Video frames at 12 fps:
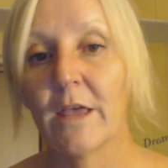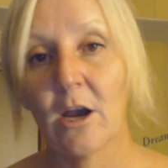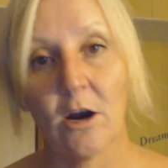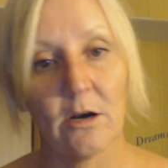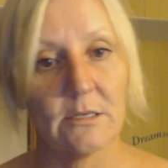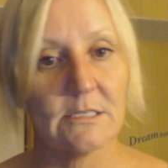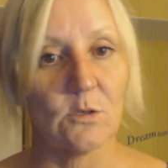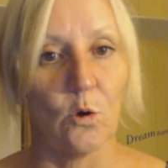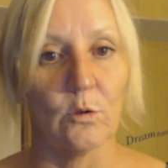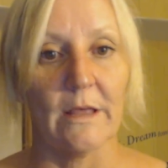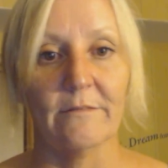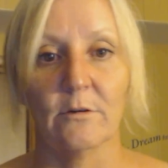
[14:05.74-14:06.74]
who they are at a
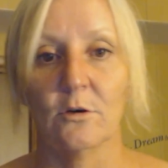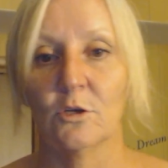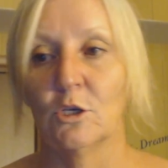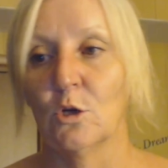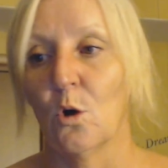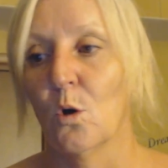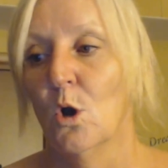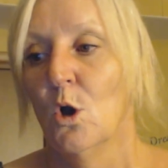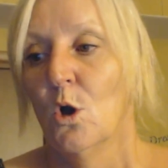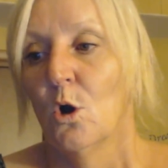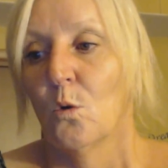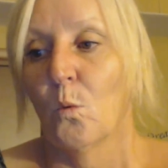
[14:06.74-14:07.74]
soul level, you know,
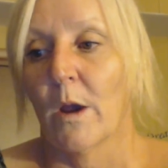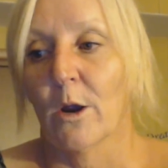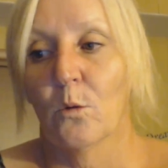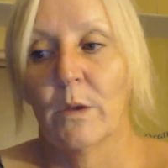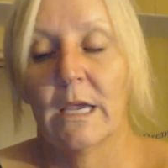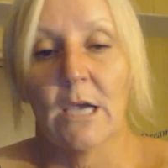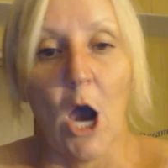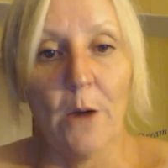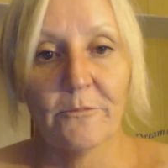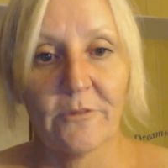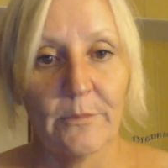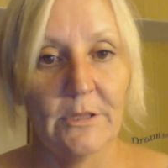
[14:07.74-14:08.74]
where we
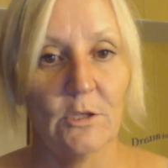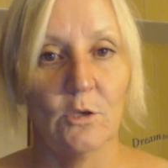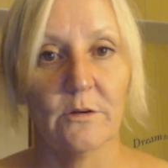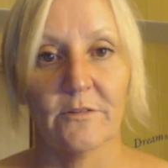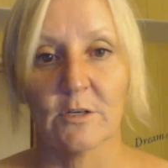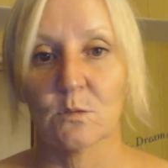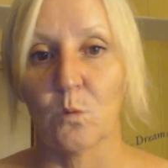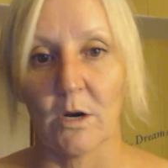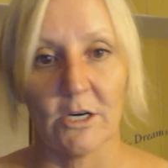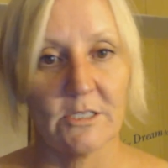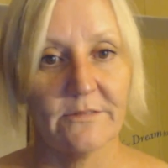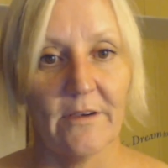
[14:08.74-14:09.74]
come from in the universe,
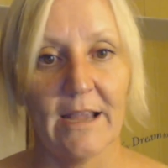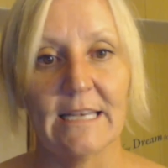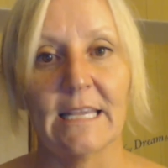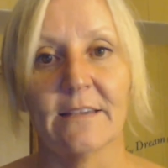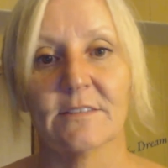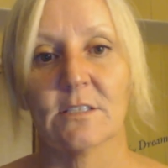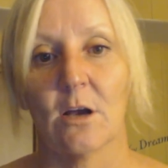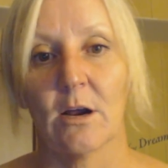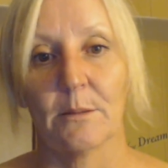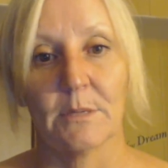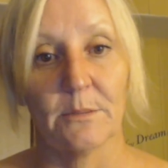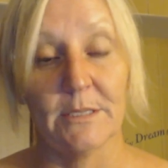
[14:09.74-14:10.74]
what our divine gifts
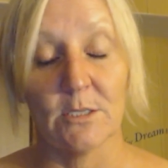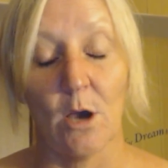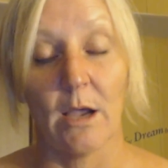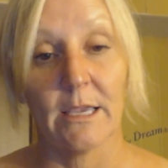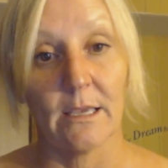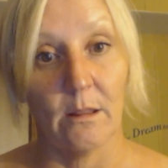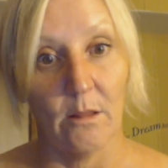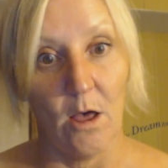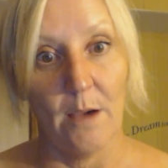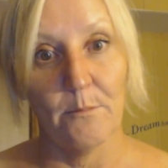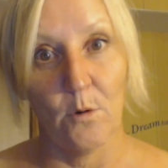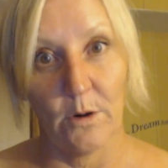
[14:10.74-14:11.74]
are, I'm going to be talking a
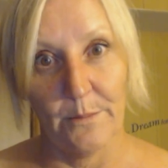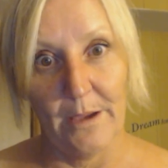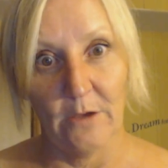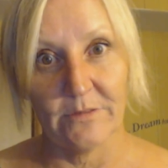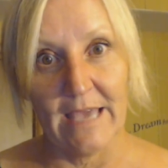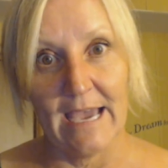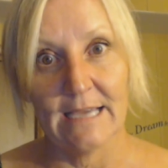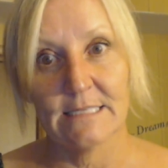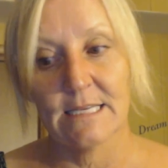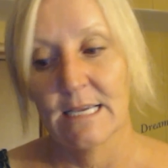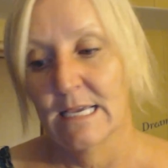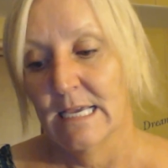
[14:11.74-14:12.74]
lot more about
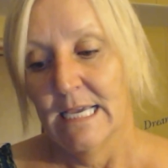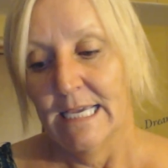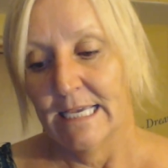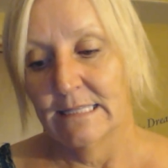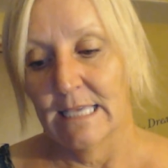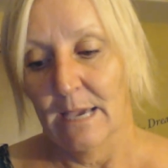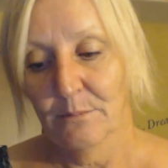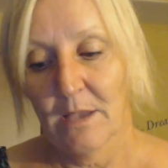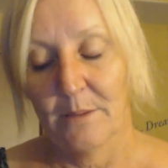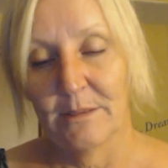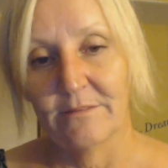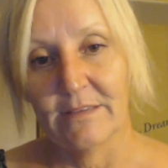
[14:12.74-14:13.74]
that in the
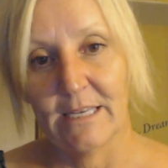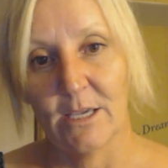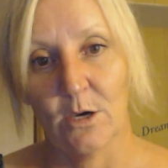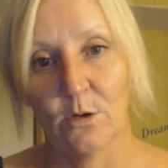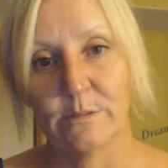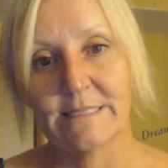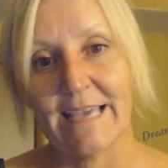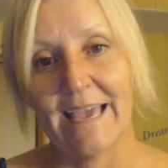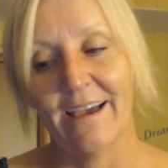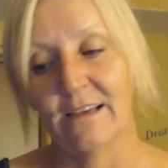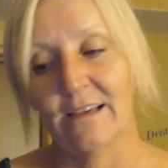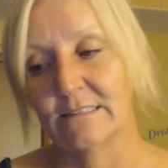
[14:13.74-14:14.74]
upcoming videos,
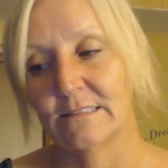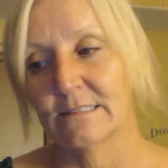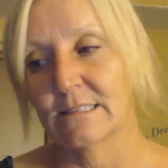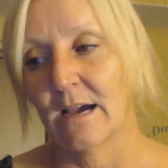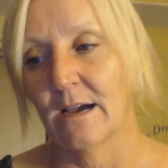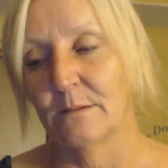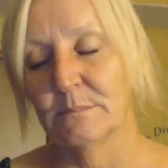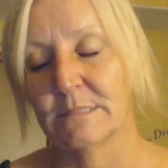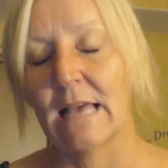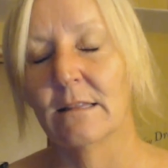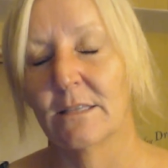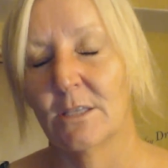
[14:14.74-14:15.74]
and I'm
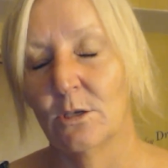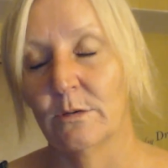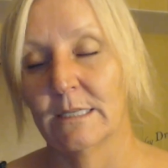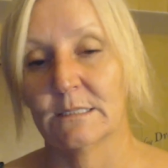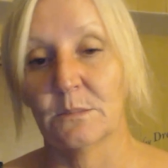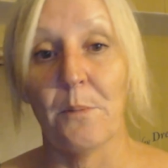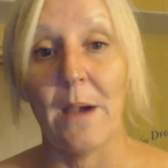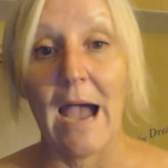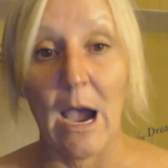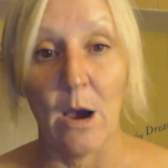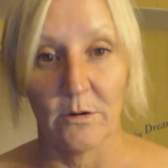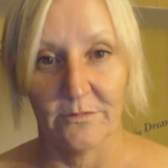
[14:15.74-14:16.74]
telling you, it's
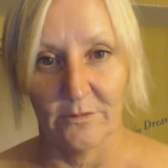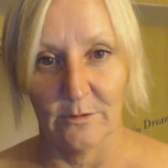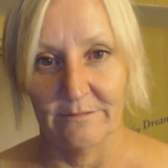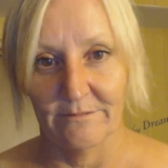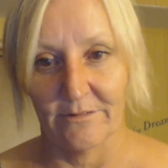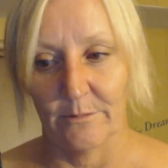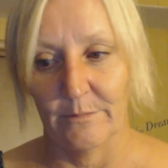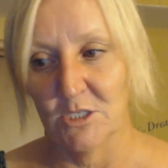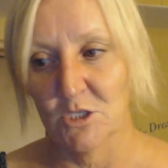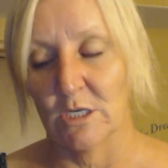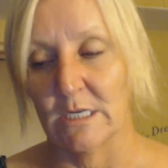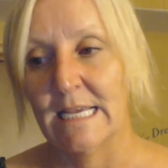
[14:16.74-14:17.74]
powerful
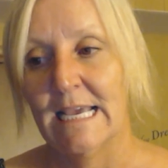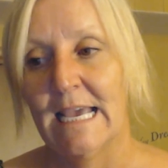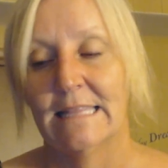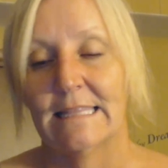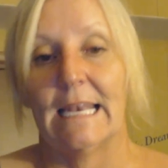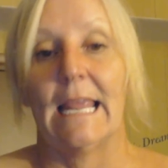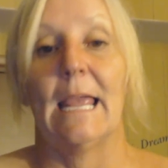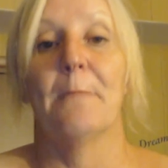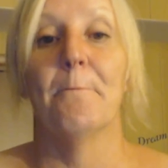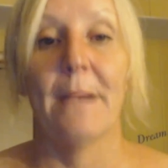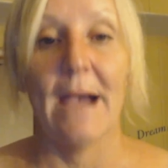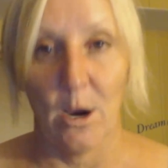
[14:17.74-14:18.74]
information that
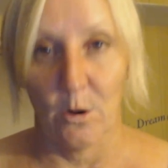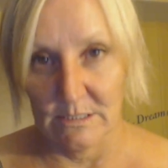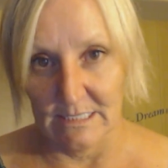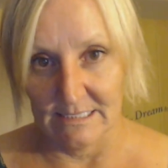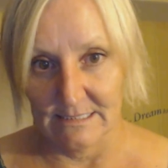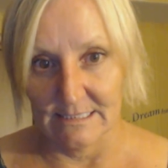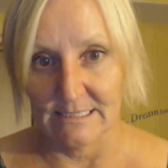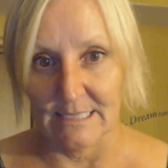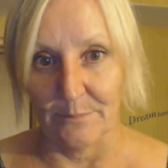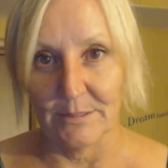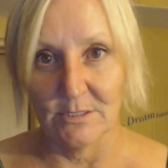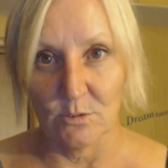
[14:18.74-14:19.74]
empowers us to
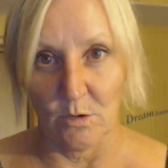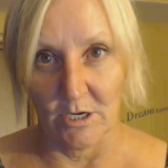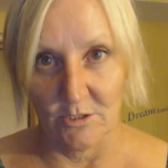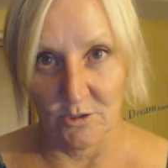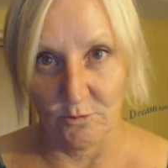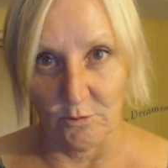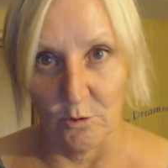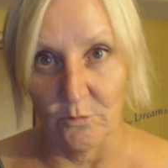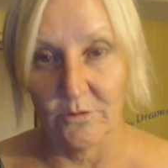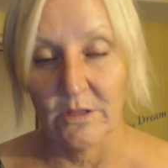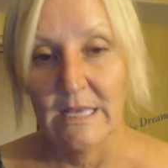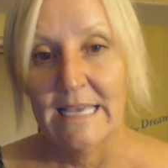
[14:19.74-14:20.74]
step into our
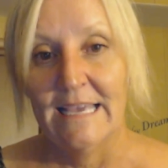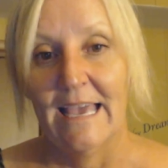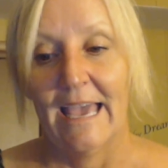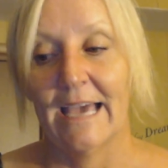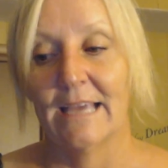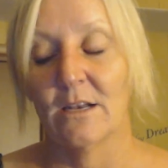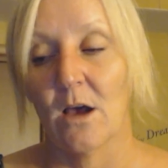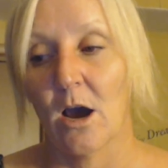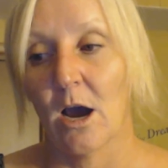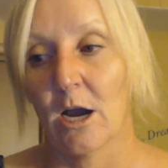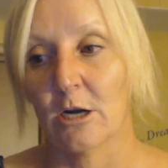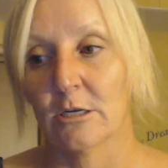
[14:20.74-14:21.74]
truth and
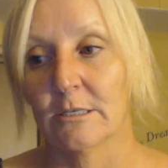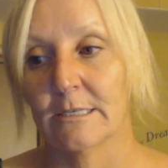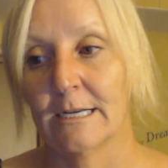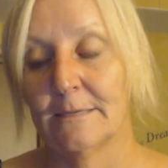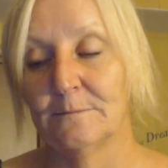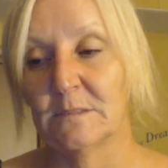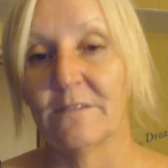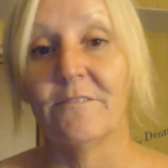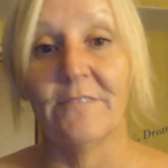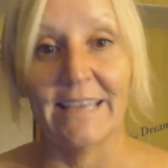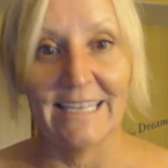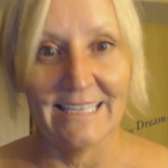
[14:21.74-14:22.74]
our
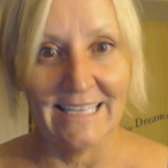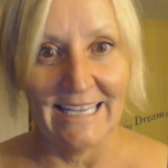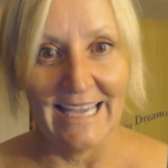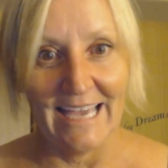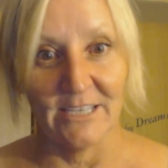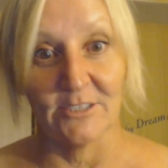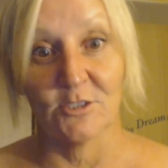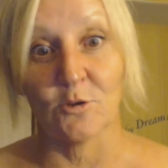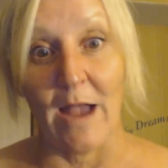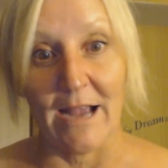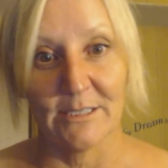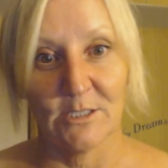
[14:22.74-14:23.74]
divinity and
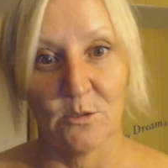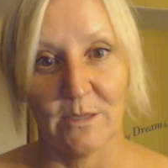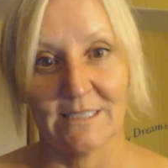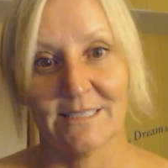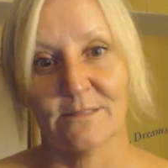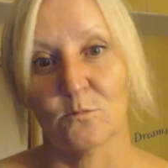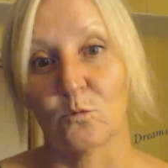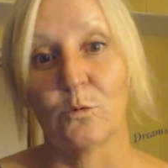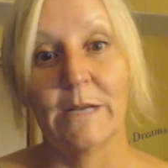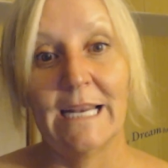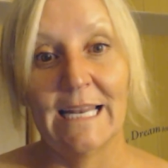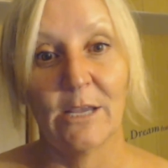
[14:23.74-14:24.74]
attract to us
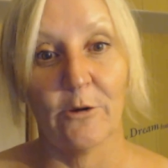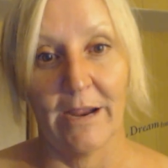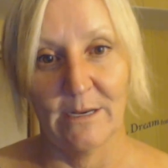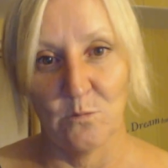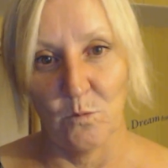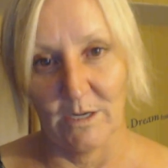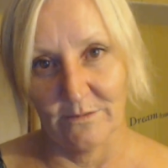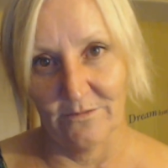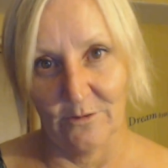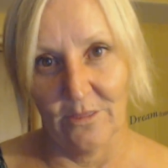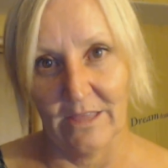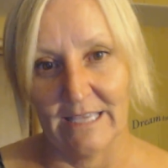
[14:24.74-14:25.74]
really great and
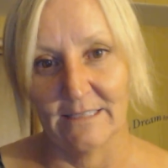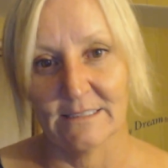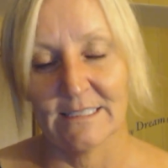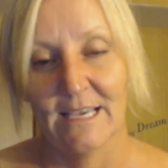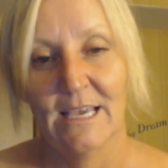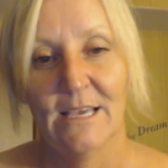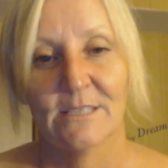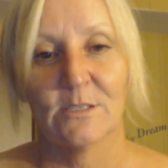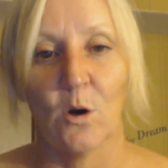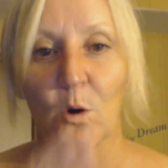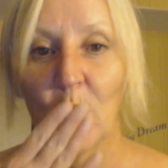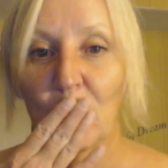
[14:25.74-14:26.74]
wonderful things.
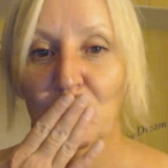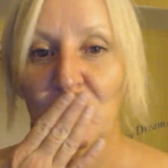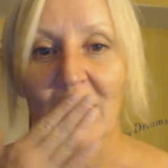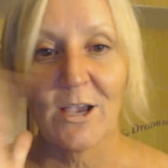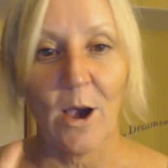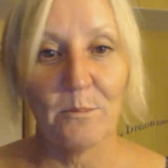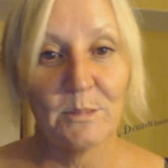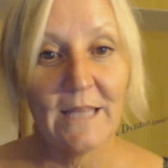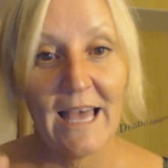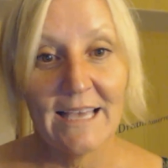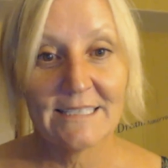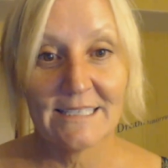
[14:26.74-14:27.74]
So God
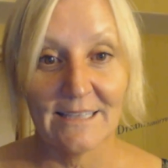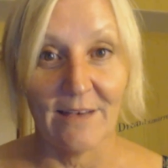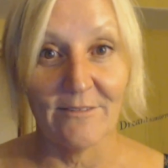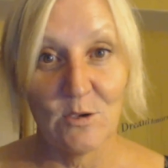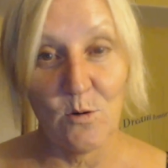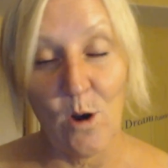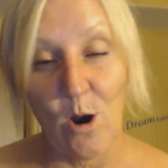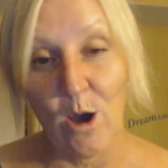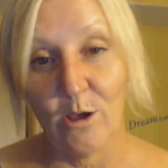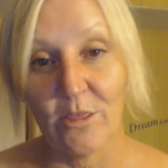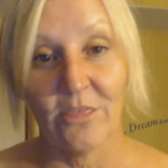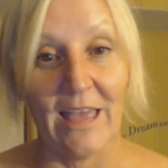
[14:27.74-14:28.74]
bless, love you
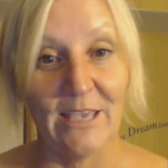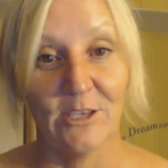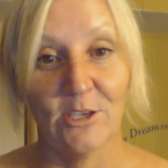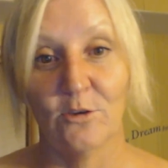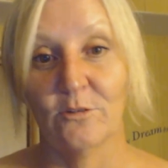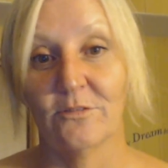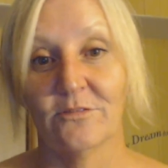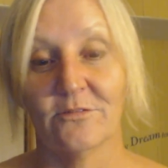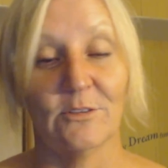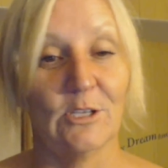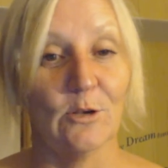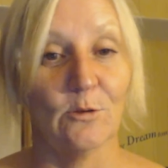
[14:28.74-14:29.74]
all. Thank you.
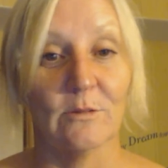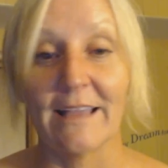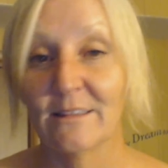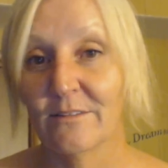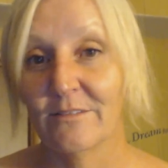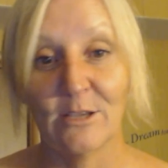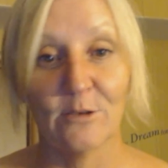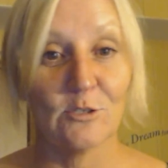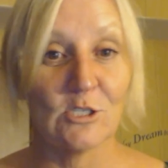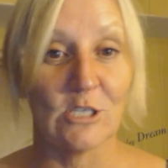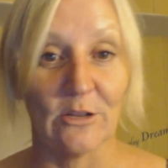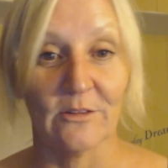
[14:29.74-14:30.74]
You know, like the videos,
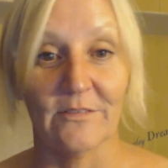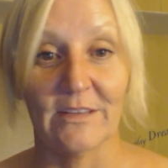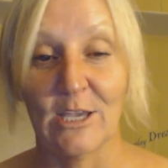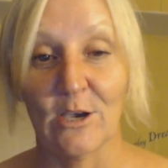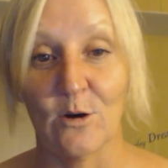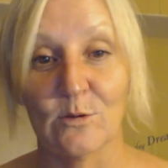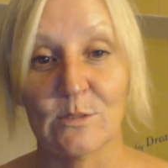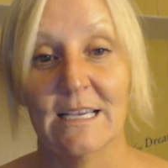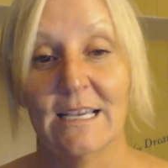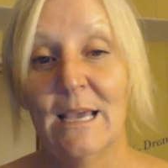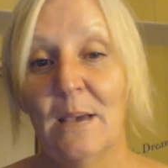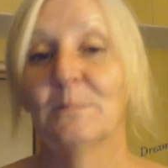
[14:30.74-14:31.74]
share the videos.
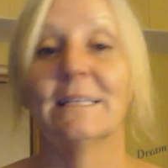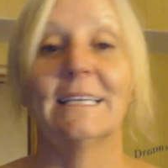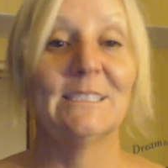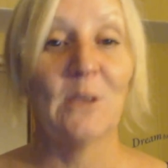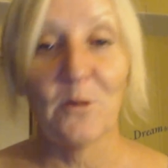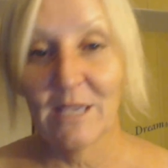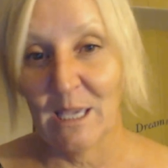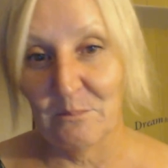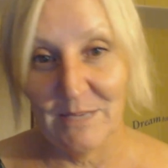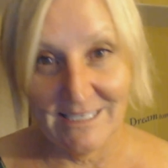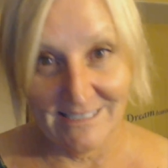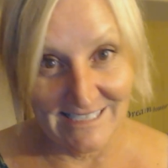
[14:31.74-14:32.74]
Please don't keep
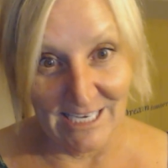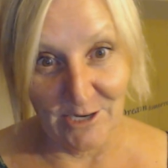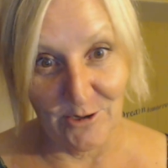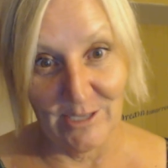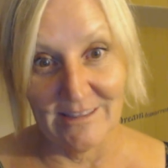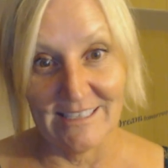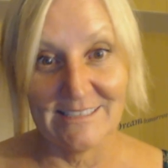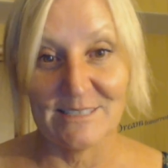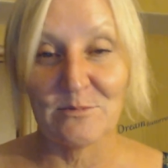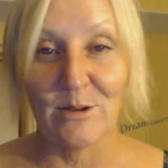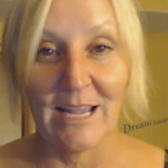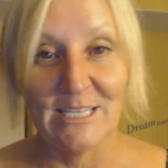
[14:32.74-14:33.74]
me a secret. This
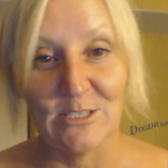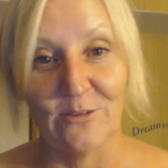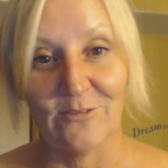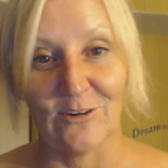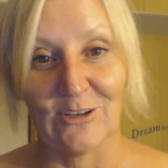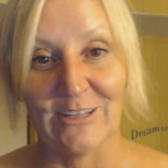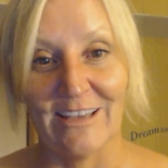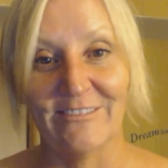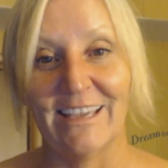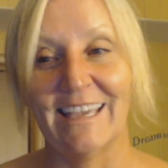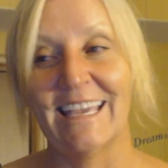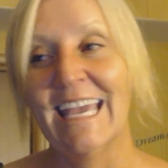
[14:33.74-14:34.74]
is what I do for a
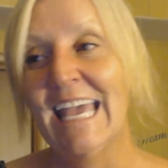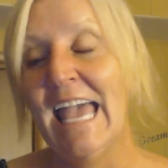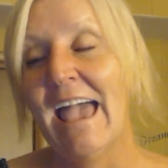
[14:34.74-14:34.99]
living.